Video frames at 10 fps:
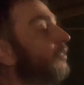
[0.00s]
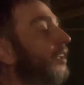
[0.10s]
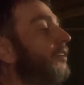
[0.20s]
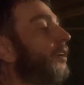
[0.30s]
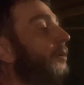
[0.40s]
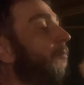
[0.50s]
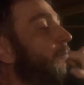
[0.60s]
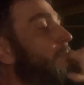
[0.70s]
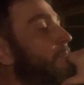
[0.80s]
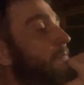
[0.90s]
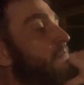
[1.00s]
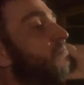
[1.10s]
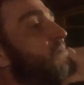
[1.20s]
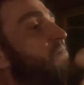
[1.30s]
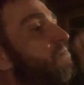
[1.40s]
And um,
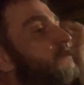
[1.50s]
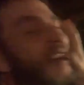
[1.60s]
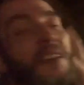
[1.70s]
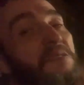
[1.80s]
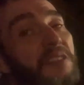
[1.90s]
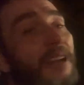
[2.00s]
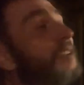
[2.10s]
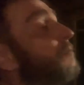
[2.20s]
I didn't tell